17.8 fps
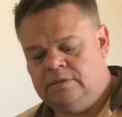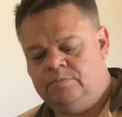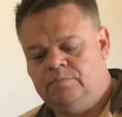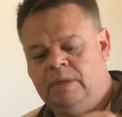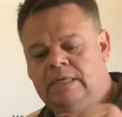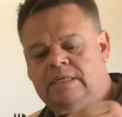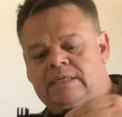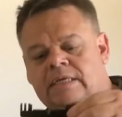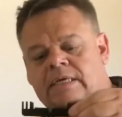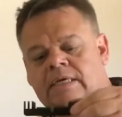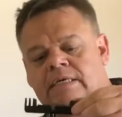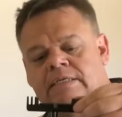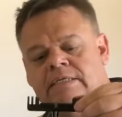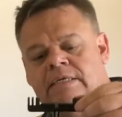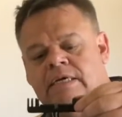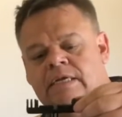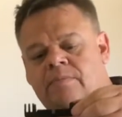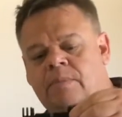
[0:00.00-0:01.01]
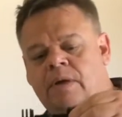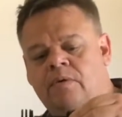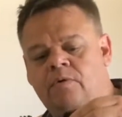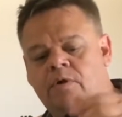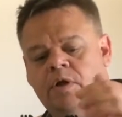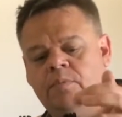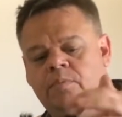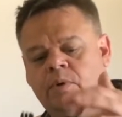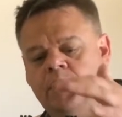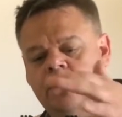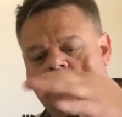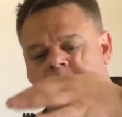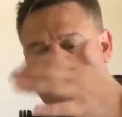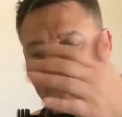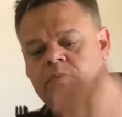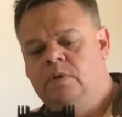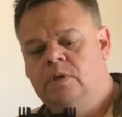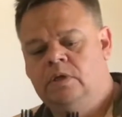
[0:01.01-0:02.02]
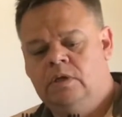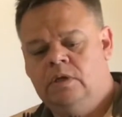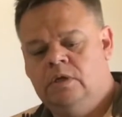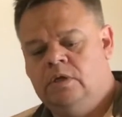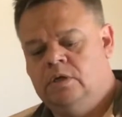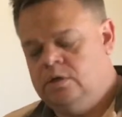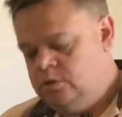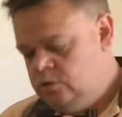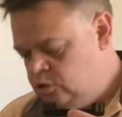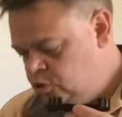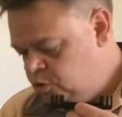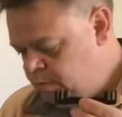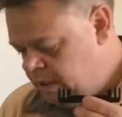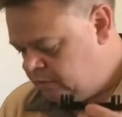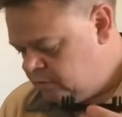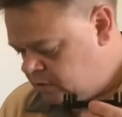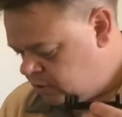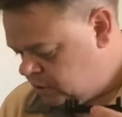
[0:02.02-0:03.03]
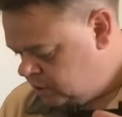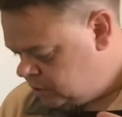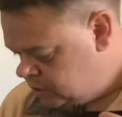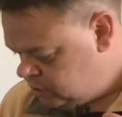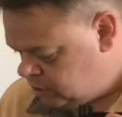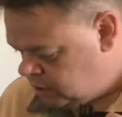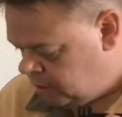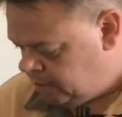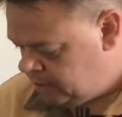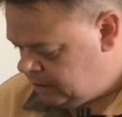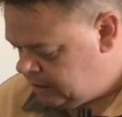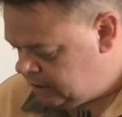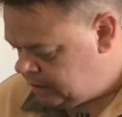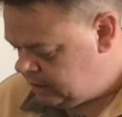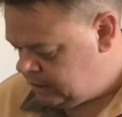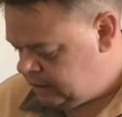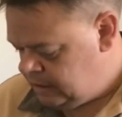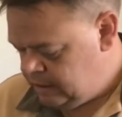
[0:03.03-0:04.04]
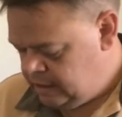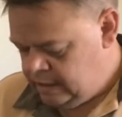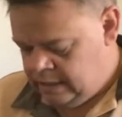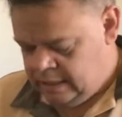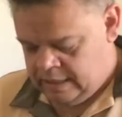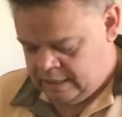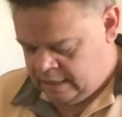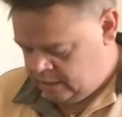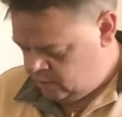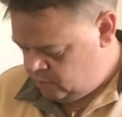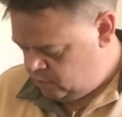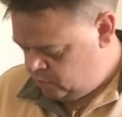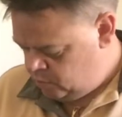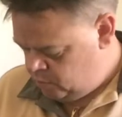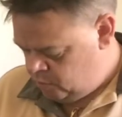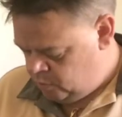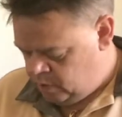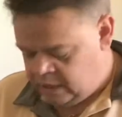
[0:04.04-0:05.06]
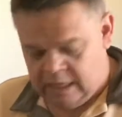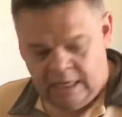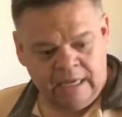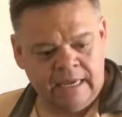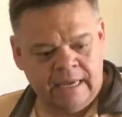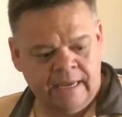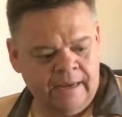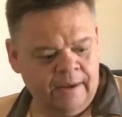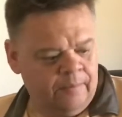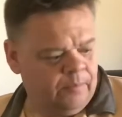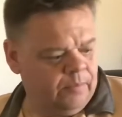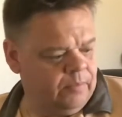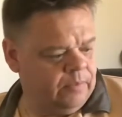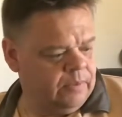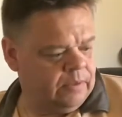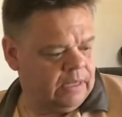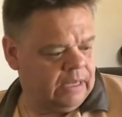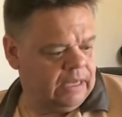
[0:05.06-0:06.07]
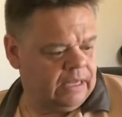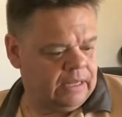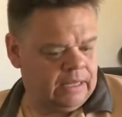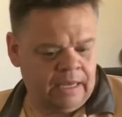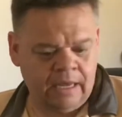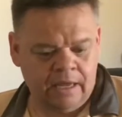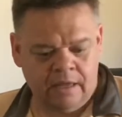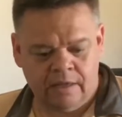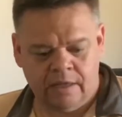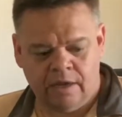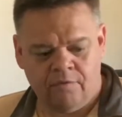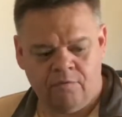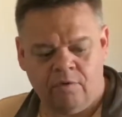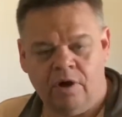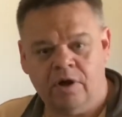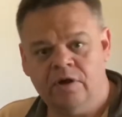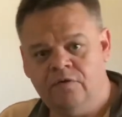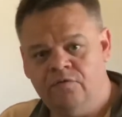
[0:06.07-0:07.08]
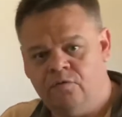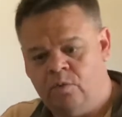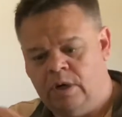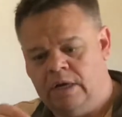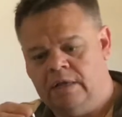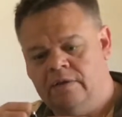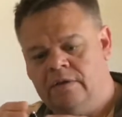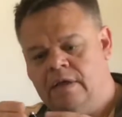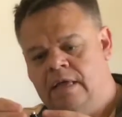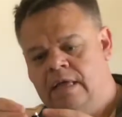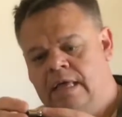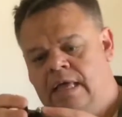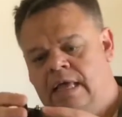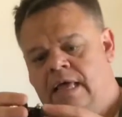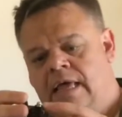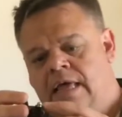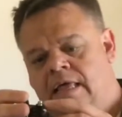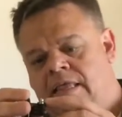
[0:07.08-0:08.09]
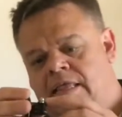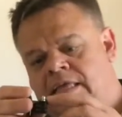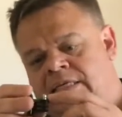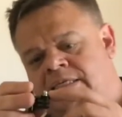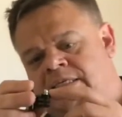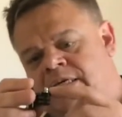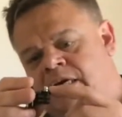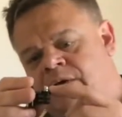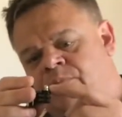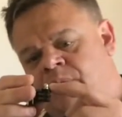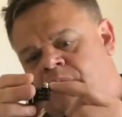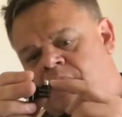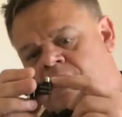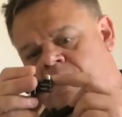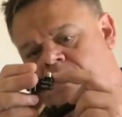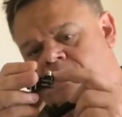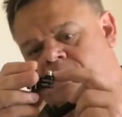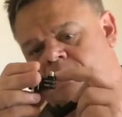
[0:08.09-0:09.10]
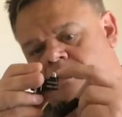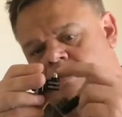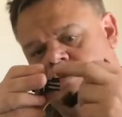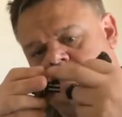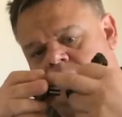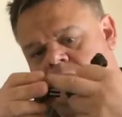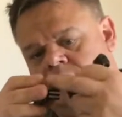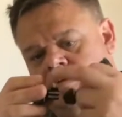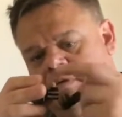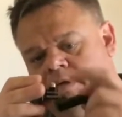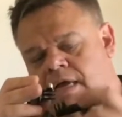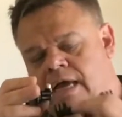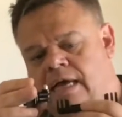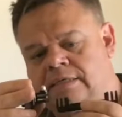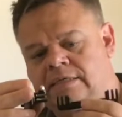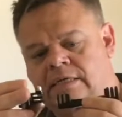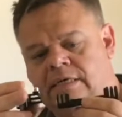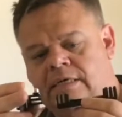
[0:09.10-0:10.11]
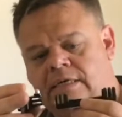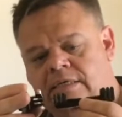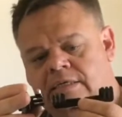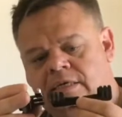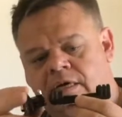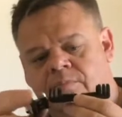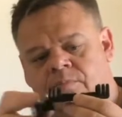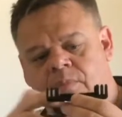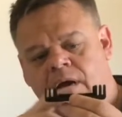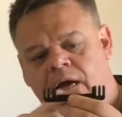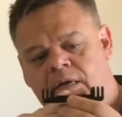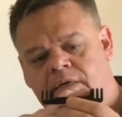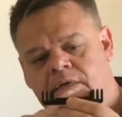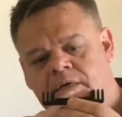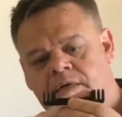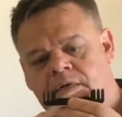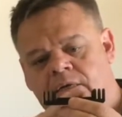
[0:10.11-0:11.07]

It's basically a single mount on the bottom, two mounts on the top. Now, when they come, they arrive with this type of nut, the castellated type nut,